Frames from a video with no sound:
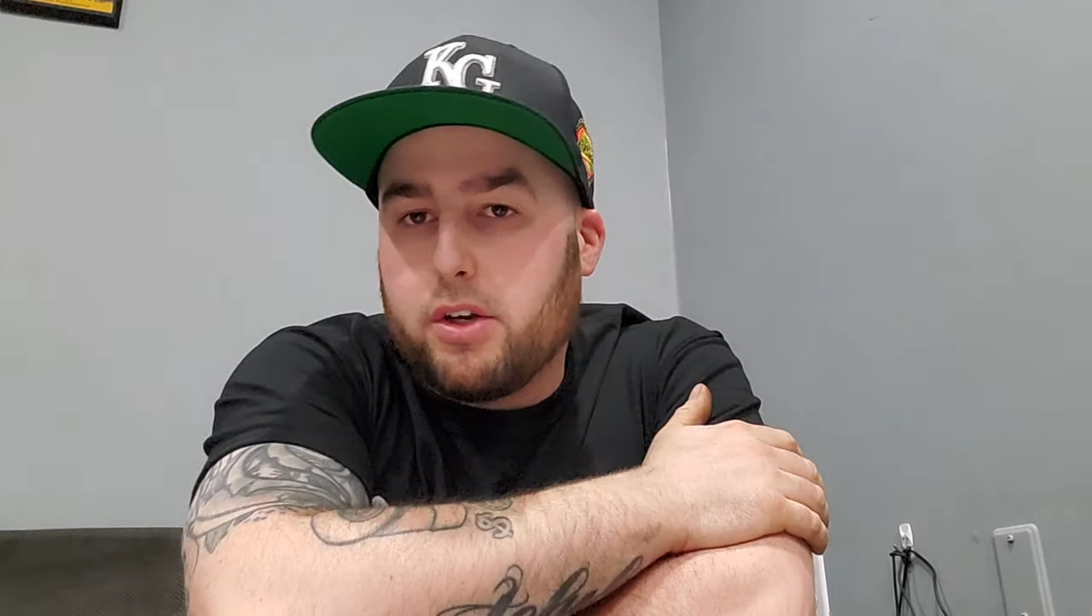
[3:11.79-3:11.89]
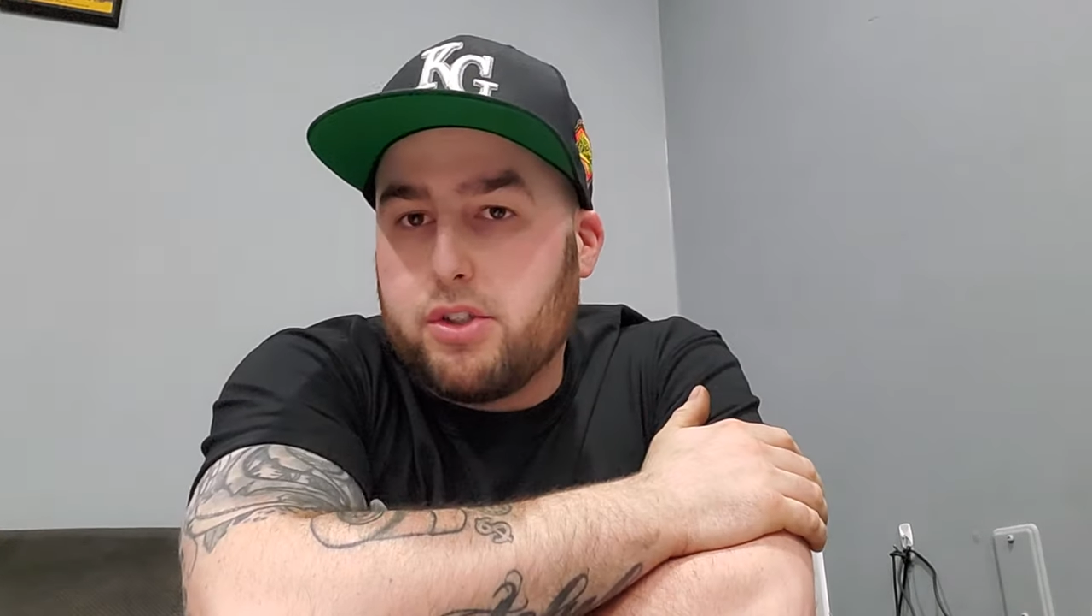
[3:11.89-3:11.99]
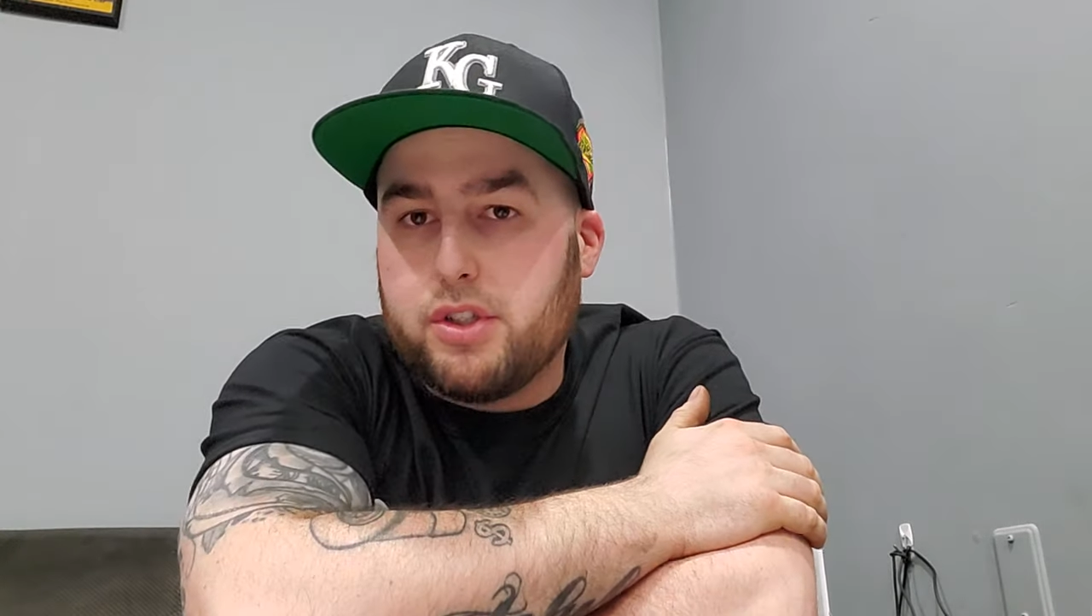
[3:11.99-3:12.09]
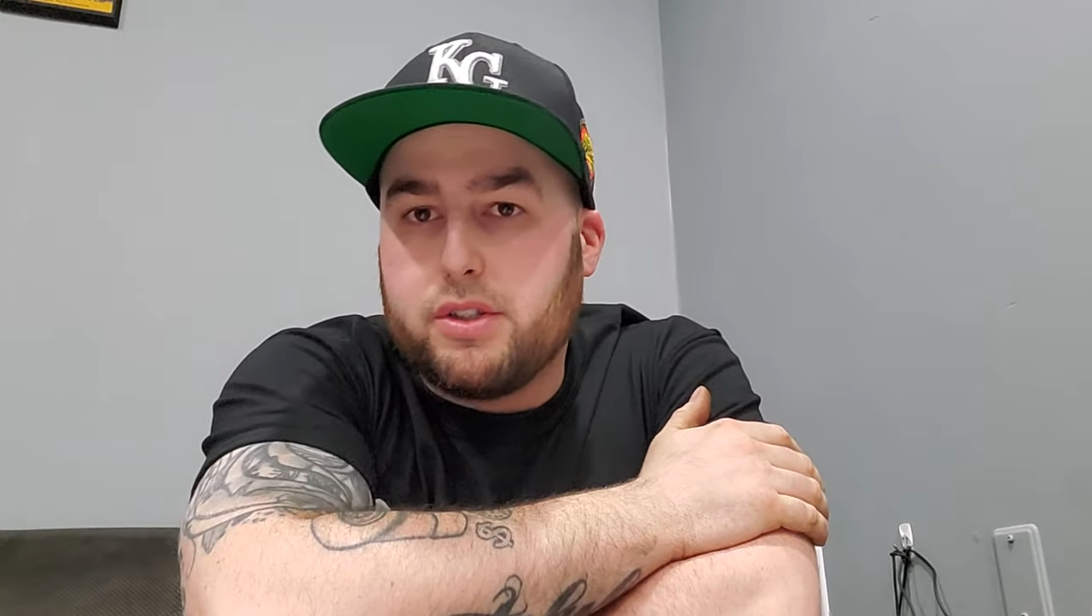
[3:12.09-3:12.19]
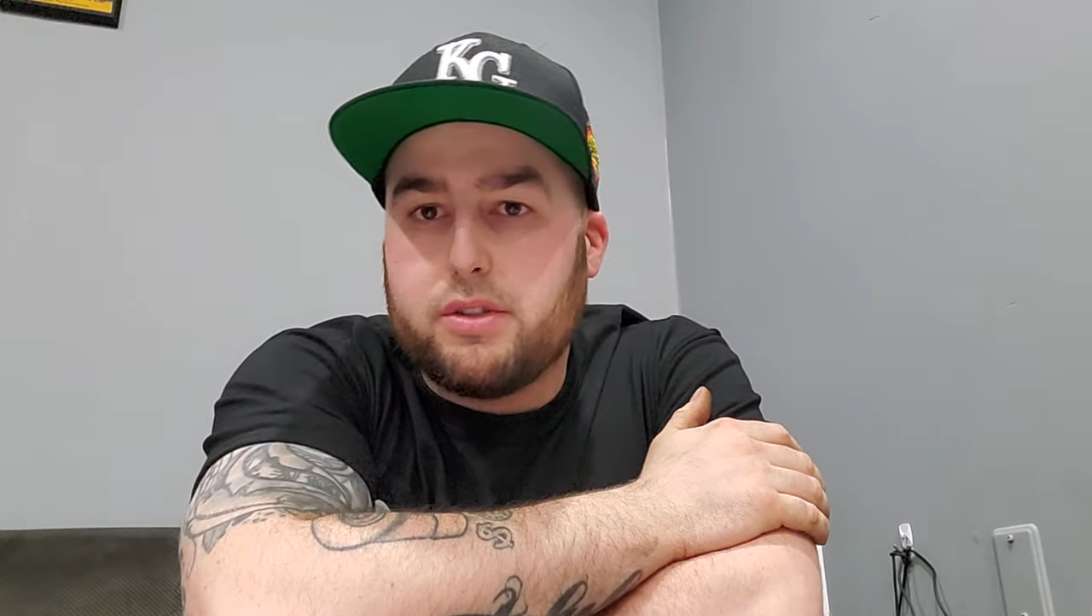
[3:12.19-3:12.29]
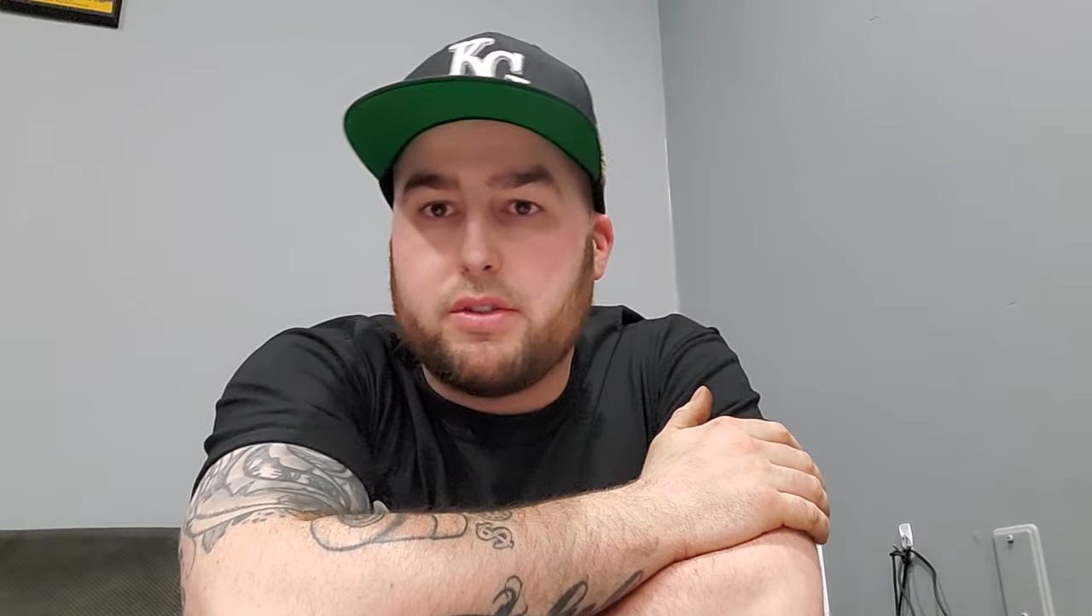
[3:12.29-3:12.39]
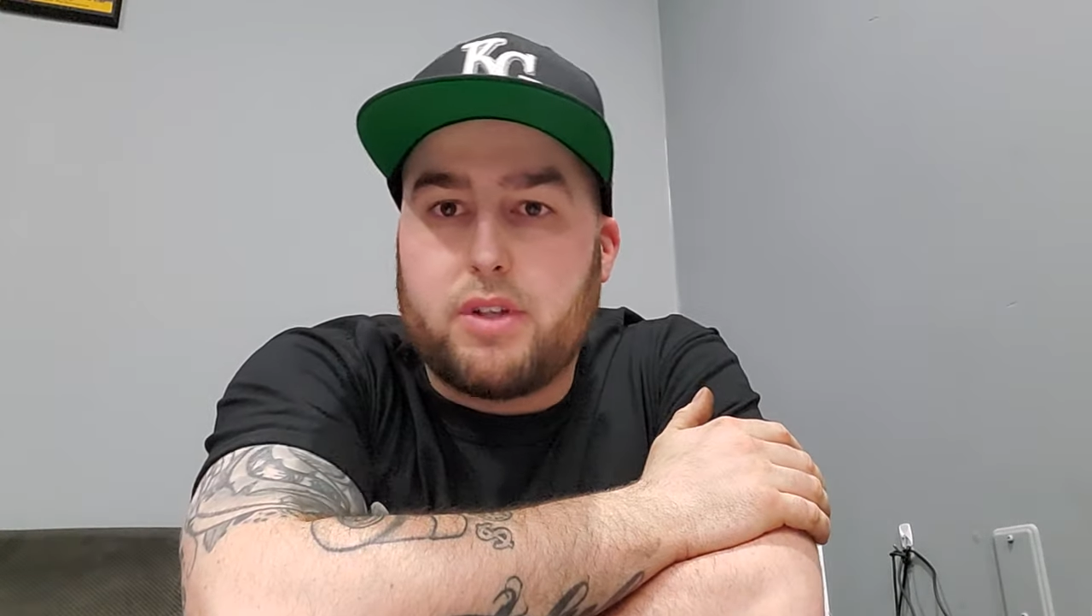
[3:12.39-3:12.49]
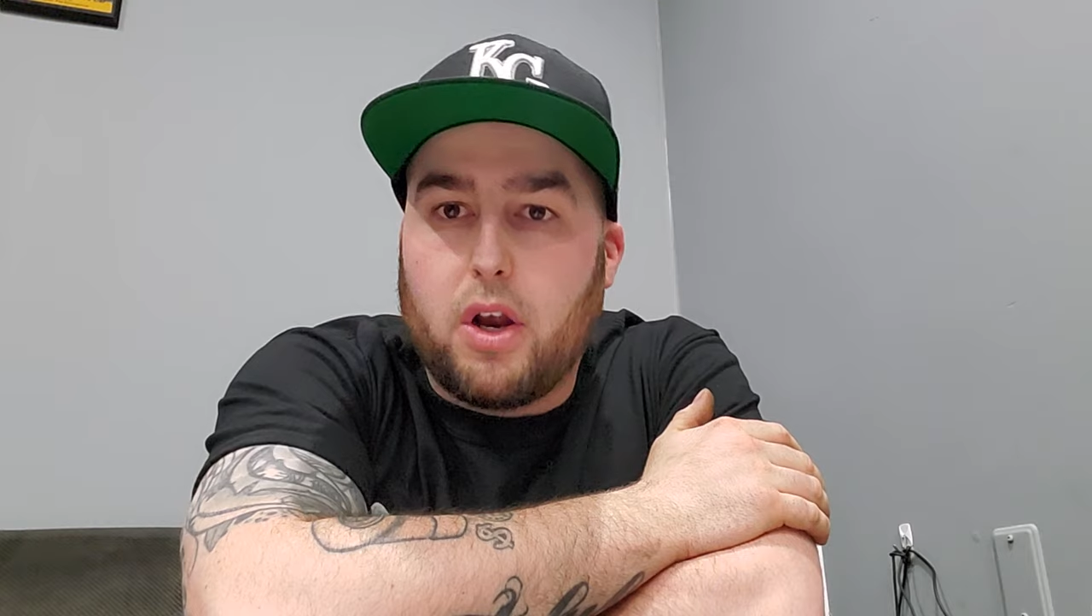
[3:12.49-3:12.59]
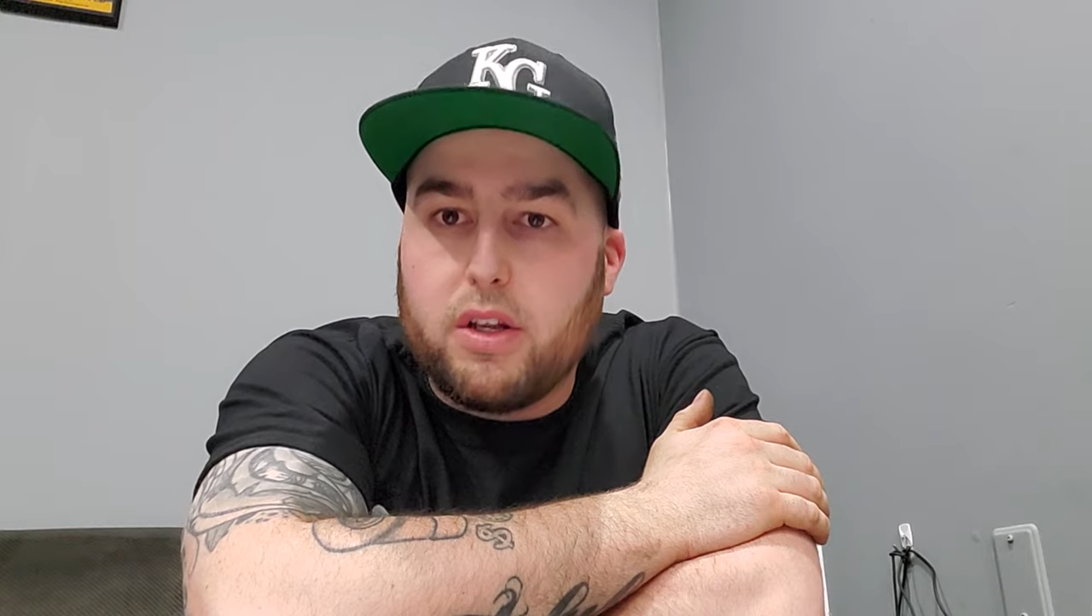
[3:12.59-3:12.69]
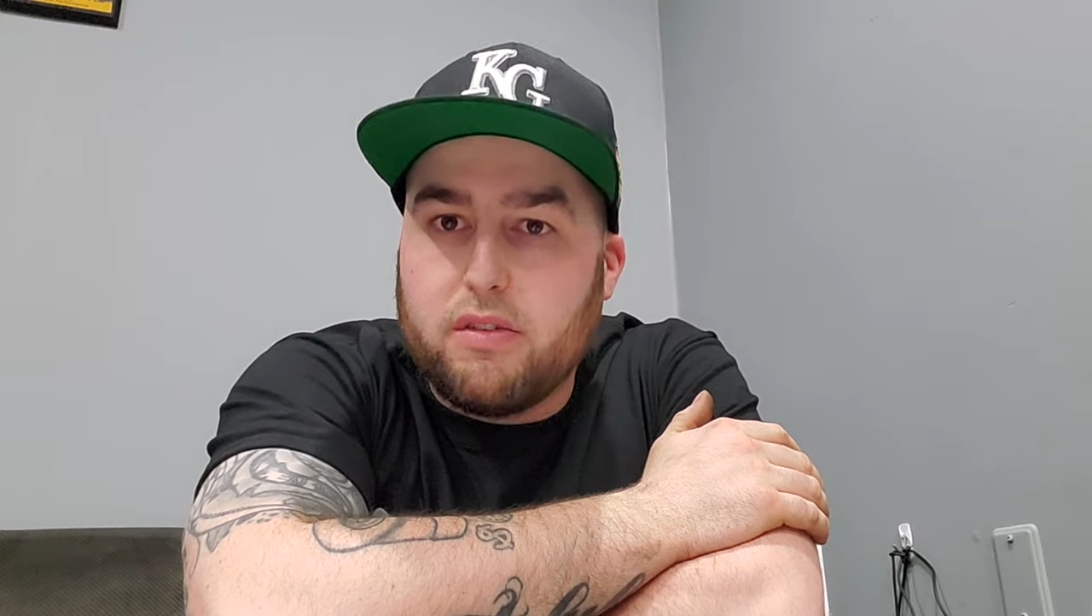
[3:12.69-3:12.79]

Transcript: are just starting